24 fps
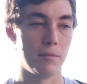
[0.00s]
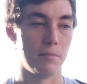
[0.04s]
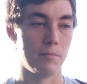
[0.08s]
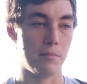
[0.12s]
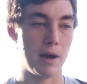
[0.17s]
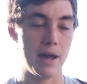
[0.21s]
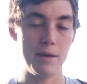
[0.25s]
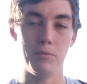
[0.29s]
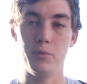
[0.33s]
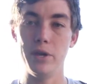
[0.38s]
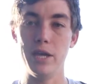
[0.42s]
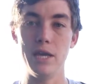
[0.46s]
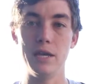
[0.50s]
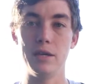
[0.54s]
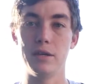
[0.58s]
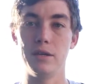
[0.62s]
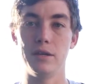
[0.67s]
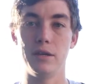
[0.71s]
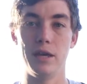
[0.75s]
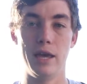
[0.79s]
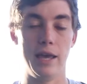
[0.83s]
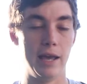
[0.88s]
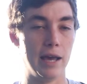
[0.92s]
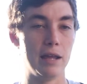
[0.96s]
My
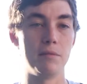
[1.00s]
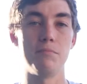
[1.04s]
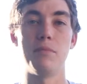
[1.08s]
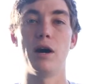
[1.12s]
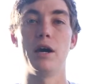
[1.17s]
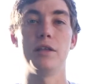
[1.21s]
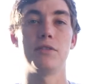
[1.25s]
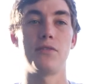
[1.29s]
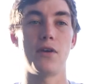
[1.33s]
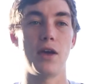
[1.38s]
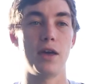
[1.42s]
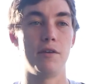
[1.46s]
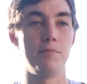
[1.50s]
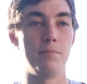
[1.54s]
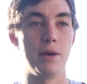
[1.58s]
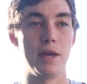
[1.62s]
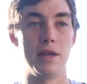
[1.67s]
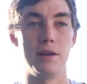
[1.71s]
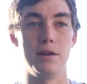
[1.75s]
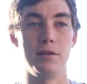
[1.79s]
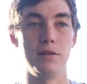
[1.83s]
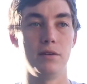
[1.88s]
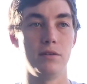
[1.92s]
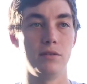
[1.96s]
week and month have
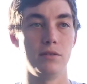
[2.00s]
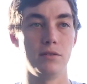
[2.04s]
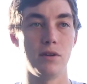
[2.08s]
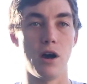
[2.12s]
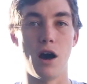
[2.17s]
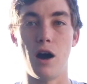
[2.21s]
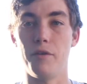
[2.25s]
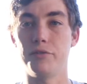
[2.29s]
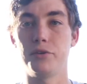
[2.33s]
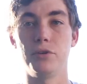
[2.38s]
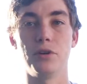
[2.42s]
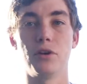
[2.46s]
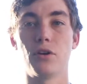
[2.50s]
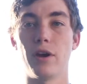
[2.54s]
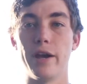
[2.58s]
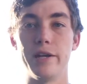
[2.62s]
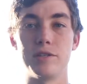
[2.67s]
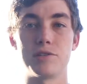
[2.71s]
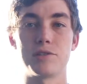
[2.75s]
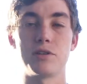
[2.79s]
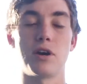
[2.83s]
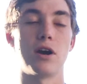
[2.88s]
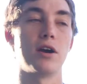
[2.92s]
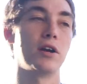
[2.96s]
been off to a
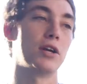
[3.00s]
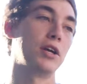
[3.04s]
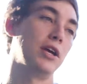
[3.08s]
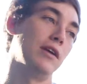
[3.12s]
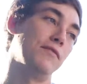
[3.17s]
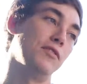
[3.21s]
great start.